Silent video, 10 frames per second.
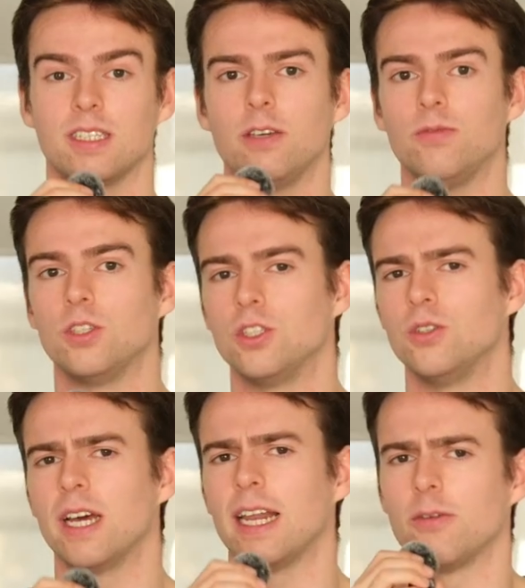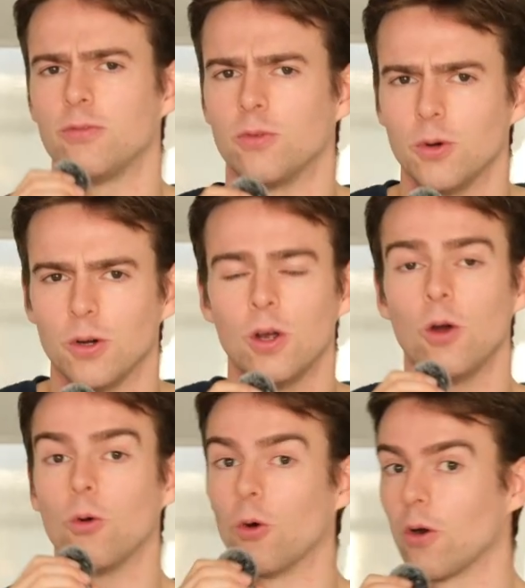if you shoot at f4
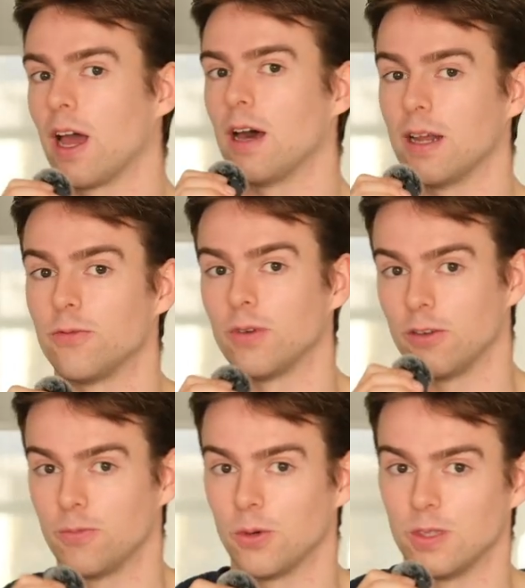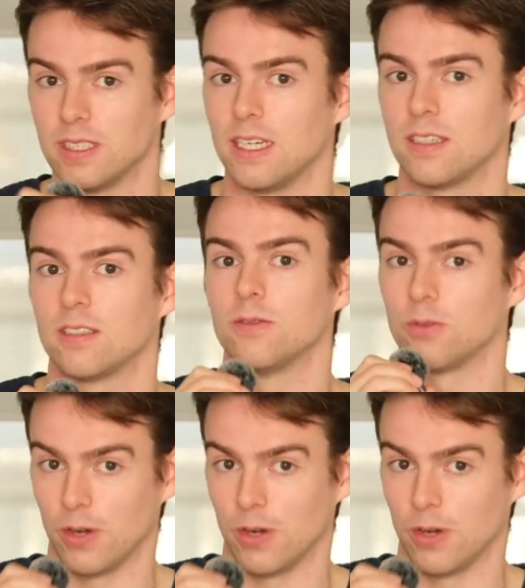or at f5.6, for